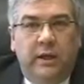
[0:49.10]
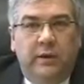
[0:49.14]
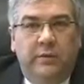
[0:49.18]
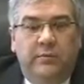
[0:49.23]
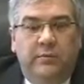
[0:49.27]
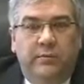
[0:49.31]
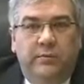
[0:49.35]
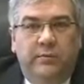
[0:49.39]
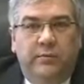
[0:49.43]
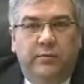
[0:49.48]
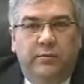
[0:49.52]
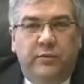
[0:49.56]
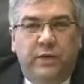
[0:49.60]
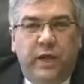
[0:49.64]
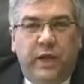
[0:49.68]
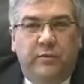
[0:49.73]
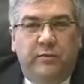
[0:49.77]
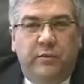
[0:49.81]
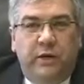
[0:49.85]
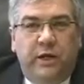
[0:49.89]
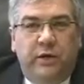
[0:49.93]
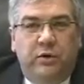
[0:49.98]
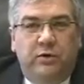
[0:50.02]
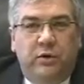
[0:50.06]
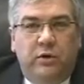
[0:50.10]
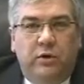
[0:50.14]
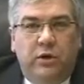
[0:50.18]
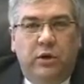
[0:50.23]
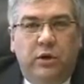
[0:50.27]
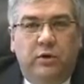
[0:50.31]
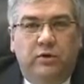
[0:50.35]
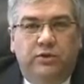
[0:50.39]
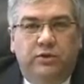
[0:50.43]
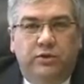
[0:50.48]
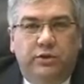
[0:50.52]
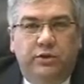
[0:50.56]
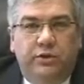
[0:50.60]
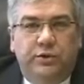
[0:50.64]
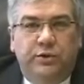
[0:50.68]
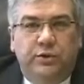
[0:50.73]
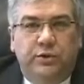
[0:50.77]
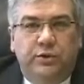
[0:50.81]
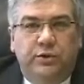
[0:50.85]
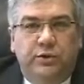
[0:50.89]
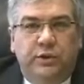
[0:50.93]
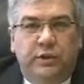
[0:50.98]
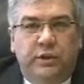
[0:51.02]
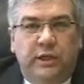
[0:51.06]
and that money will go
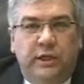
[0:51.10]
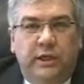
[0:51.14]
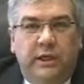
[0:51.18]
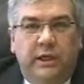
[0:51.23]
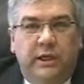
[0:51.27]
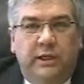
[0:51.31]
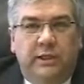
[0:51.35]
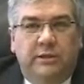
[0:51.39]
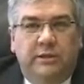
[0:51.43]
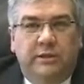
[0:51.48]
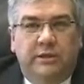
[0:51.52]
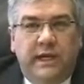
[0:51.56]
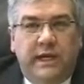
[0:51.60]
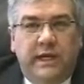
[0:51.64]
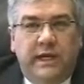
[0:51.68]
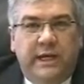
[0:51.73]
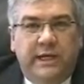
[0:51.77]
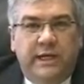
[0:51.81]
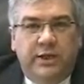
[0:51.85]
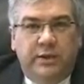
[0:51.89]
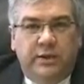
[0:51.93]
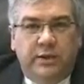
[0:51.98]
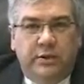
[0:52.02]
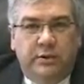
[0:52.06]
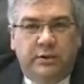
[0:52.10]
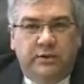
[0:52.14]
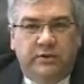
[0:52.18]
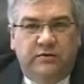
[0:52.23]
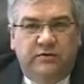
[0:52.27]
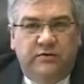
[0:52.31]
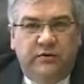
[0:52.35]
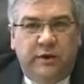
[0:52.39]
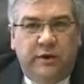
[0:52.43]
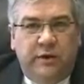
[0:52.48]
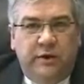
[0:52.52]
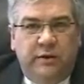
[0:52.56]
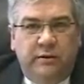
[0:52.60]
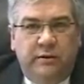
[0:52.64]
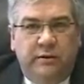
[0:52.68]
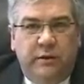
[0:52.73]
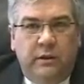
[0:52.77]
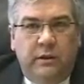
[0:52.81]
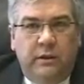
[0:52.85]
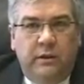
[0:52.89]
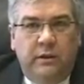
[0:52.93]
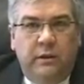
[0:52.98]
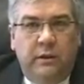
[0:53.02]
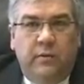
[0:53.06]
to the state insurance fund,
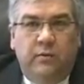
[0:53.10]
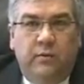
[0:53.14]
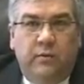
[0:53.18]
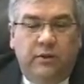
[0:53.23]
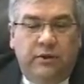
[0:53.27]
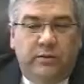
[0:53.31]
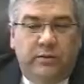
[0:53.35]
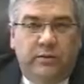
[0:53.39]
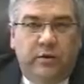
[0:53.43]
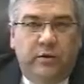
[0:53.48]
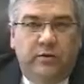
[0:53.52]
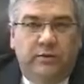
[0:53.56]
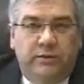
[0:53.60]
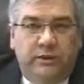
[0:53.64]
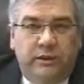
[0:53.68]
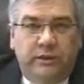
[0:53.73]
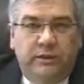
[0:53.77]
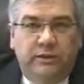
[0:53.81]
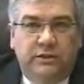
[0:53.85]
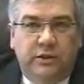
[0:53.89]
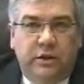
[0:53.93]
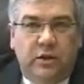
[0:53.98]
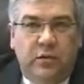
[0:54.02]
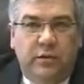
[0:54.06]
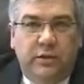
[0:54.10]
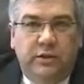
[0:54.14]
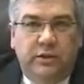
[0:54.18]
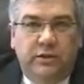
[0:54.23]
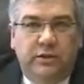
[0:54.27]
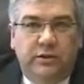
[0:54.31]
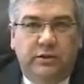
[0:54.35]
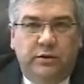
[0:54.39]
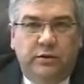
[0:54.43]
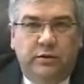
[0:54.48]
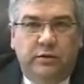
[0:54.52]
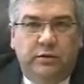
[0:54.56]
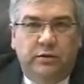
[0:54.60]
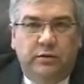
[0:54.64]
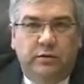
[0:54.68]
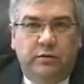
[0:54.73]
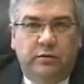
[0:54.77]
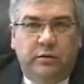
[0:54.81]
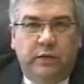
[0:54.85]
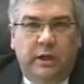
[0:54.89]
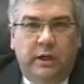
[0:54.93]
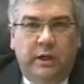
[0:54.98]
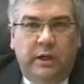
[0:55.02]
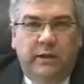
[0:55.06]
with the proceeds going
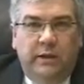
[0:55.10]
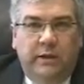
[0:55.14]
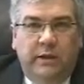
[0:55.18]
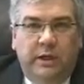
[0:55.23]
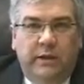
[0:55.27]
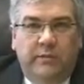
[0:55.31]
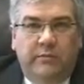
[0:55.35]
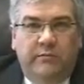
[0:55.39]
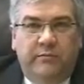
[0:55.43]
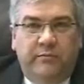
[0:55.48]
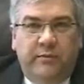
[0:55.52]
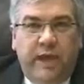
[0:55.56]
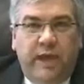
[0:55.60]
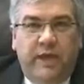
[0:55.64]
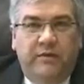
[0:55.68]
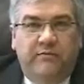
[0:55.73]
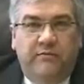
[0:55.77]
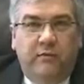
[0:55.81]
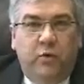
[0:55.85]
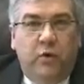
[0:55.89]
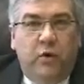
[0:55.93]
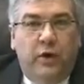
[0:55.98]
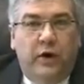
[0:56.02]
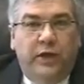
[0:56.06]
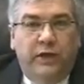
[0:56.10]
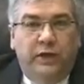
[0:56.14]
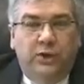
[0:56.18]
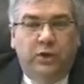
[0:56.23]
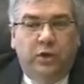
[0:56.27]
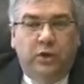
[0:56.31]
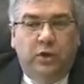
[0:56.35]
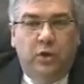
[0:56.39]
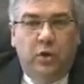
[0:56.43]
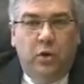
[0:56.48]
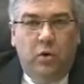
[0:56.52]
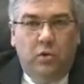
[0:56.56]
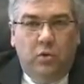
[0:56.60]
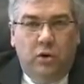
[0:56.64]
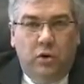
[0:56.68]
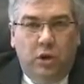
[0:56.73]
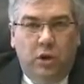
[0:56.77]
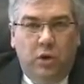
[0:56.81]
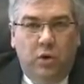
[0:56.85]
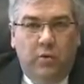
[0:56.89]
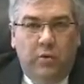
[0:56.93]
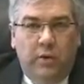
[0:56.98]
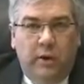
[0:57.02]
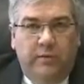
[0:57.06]
to pay for Insure
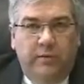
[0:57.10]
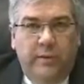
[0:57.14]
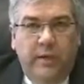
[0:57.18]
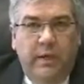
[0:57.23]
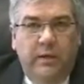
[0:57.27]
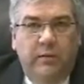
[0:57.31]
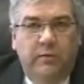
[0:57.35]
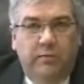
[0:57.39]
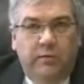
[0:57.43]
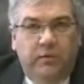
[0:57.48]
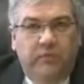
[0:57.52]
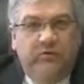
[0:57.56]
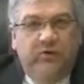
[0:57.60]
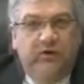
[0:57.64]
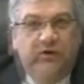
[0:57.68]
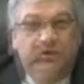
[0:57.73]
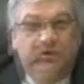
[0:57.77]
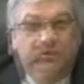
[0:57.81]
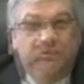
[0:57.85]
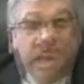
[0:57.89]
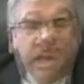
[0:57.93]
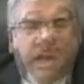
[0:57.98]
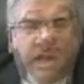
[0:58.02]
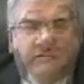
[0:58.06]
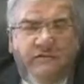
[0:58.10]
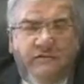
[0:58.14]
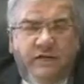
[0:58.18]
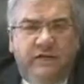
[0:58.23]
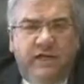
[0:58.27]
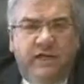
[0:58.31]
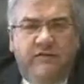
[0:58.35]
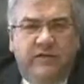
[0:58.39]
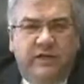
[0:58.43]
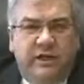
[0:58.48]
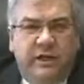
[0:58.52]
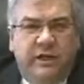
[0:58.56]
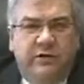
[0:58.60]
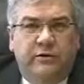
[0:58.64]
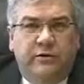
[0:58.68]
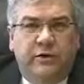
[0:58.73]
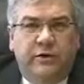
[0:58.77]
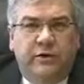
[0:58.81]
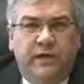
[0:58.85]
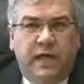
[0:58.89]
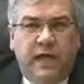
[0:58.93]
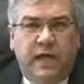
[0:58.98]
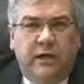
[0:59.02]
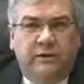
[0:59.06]
Oklahoma. Right now we have
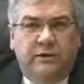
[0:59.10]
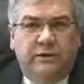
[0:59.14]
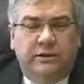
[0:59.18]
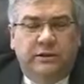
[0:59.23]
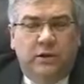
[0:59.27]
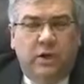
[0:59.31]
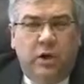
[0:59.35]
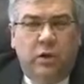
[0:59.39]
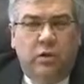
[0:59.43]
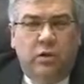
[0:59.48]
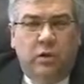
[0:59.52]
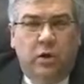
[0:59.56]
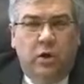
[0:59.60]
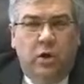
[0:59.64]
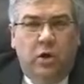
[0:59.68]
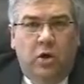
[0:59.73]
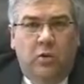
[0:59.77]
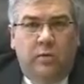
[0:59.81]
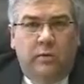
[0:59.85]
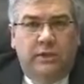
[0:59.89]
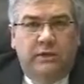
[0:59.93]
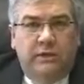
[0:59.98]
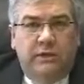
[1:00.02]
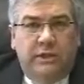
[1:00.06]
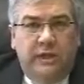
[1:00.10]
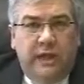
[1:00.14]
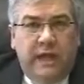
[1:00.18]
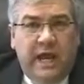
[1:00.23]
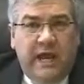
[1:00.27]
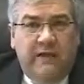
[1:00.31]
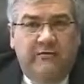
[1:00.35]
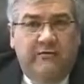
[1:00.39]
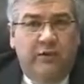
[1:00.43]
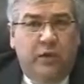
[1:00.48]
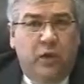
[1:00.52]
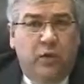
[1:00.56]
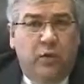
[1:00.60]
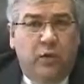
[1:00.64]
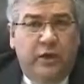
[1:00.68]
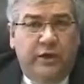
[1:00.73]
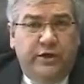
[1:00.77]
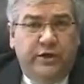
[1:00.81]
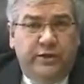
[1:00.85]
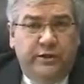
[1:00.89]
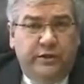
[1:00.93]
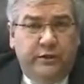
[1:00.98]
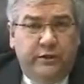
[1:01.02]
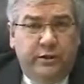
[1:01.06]
700,000 Oklahomans that have no
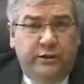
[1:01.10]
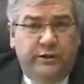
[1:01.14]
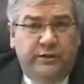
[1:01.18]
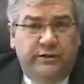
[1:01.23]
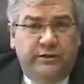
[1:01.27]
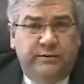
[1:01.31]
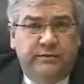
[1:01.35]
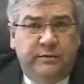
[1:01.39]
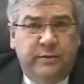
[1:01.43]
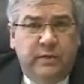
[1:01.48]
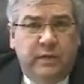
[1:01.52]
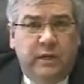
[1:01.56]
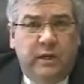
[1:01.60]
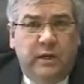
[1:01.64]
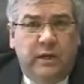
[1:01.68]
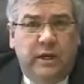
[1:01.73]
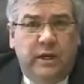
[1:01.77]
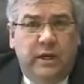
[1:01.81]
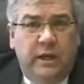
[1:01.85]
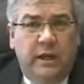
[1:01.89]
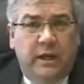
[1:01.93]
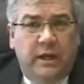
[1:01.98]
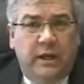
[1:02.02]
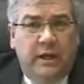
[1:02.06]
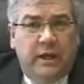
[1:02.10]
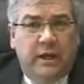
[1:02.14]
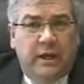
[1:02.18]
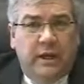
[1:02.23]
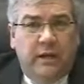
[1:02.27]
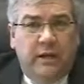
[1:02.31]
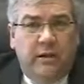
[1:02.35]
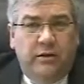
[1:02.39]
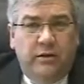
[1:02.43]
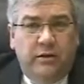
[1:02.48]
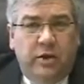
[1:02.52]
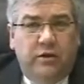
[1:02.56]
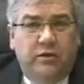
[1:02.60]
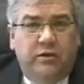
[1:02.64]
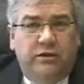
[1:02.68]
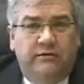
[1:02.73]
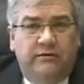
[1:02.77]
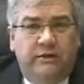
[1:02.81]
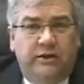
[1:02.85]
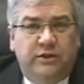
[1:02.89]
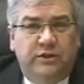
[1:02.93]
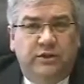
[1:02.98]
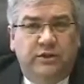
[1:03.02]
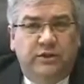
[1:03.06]
insurance. Those
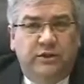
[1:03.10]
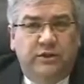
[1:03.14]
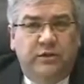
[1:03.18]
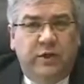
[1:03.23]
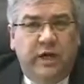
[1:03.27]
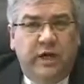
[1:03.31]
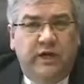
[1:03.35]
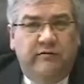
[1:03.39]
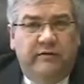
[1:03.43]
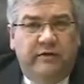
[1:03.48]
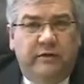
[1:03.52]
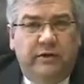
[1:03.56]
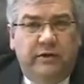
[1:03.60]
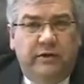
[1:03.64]
of us who do have